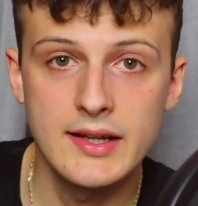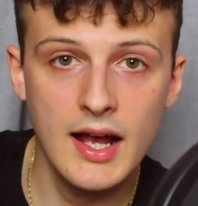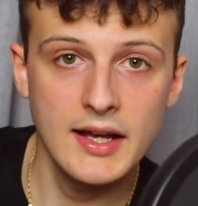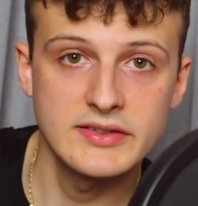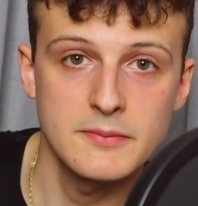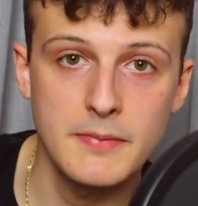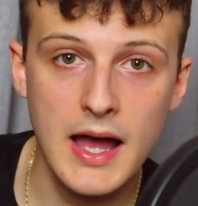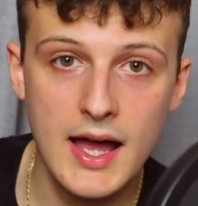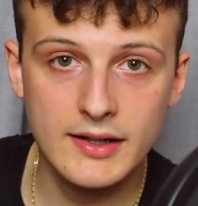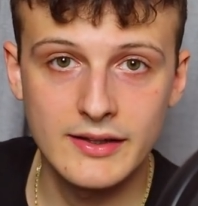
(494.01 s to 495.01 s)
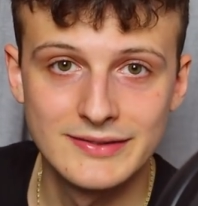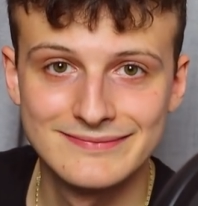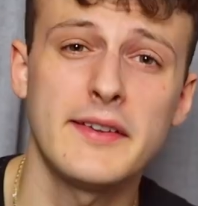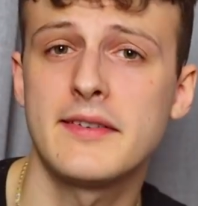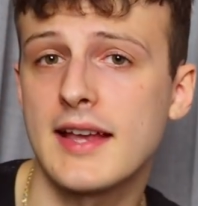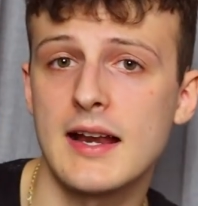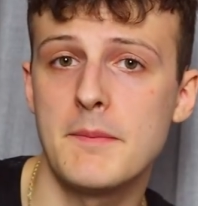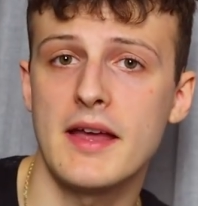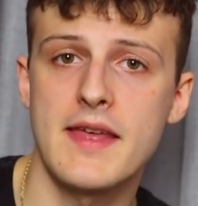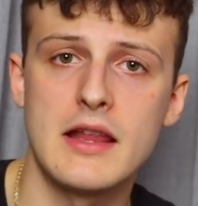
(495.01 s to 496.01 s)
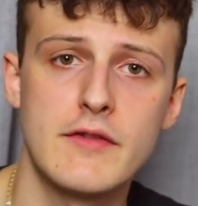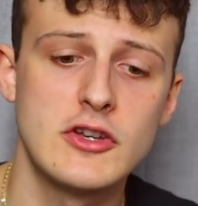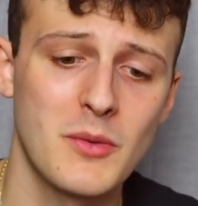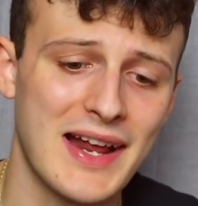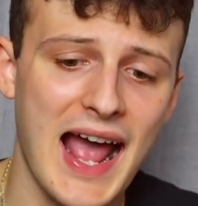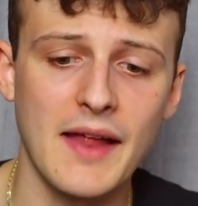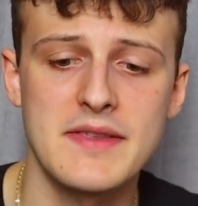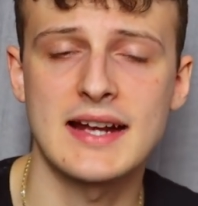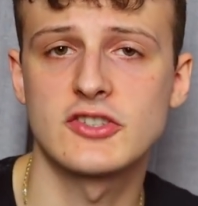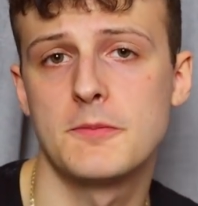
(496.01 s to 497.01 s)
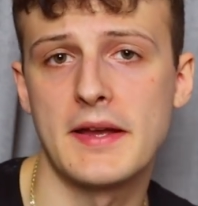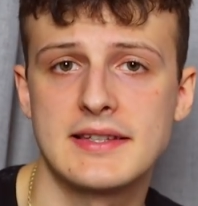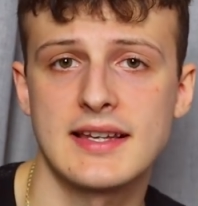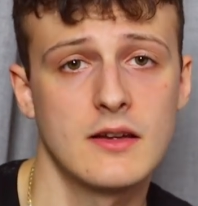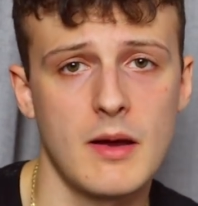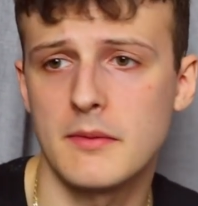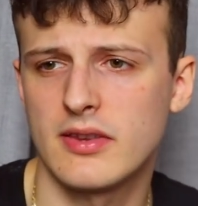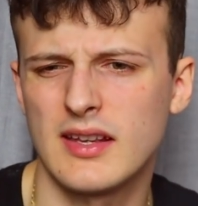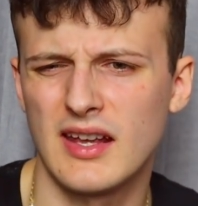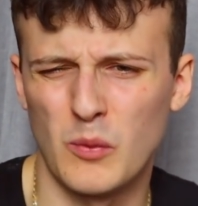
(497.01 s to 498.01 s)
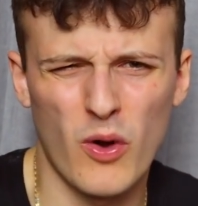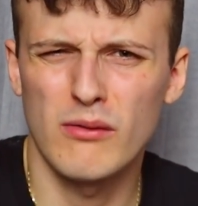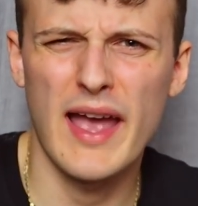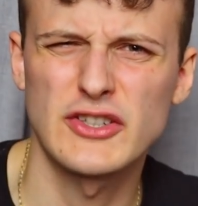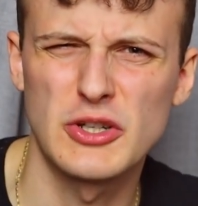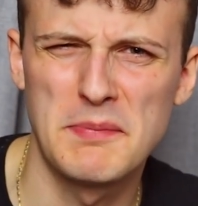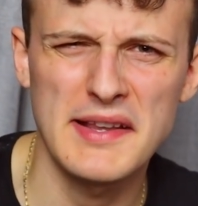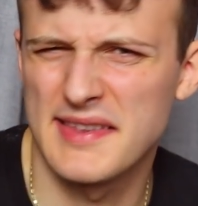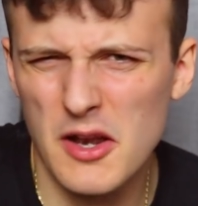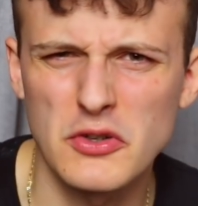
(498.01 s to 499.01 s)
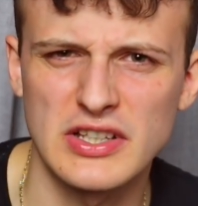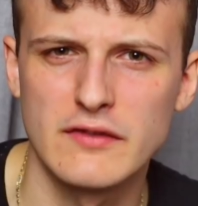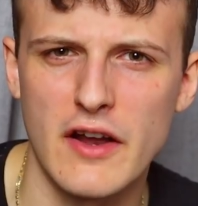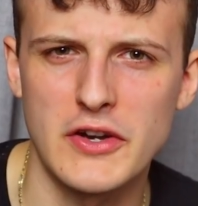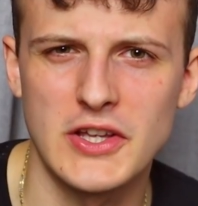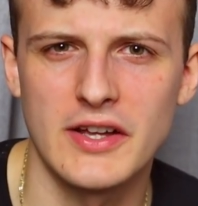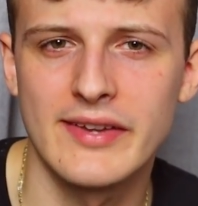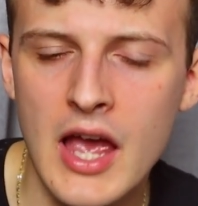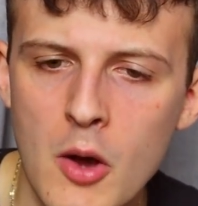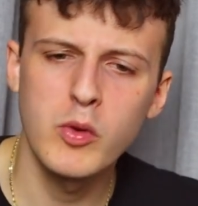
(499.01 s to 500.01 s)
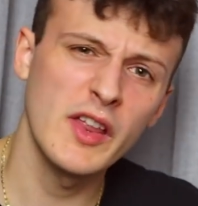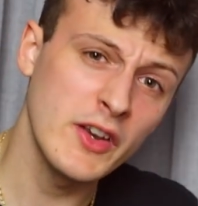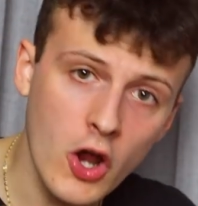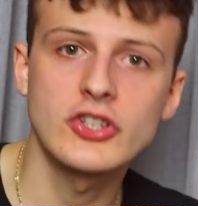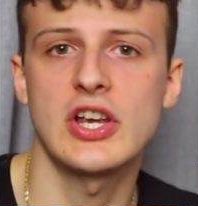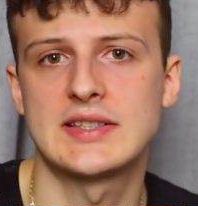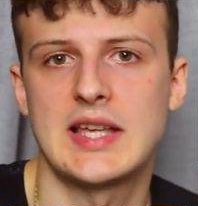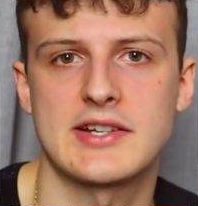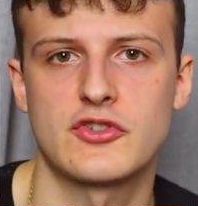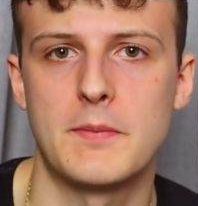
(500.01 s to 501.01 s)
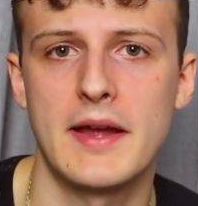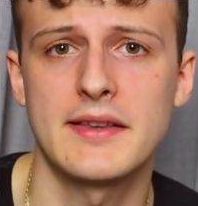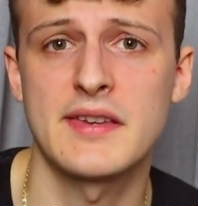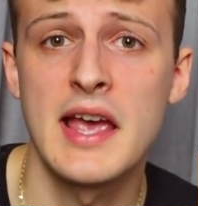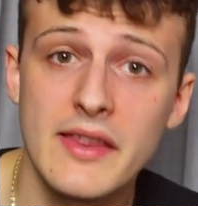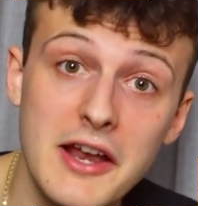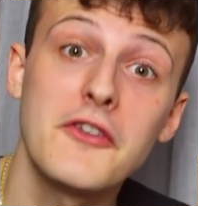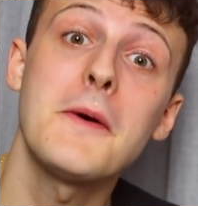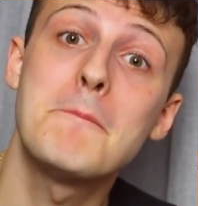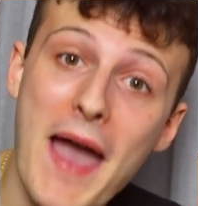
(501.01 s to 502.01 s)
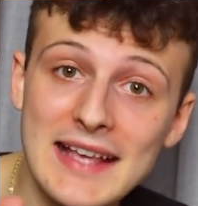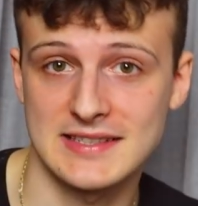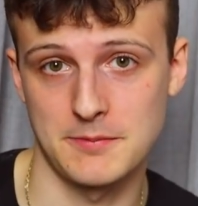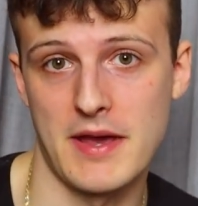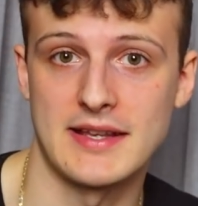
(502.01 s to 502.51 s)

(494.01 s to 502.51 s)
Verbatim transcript: Hey guys, I'm back. And this is the kind of bit at the end of the video where I add the extra bits, and you might be thinking, what extra bits? They don't sound very good. Well, they're not just extra bits, they're the best